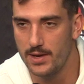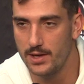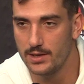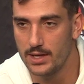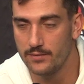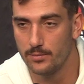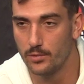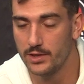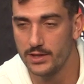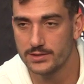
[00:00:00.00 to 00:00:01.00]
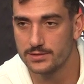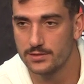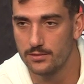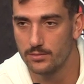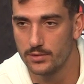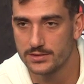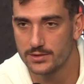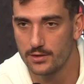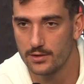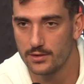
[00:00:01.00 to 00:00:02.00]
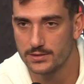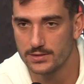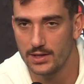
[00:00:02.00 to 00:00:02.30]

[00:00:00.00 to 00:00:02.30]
And even Maurice Turner,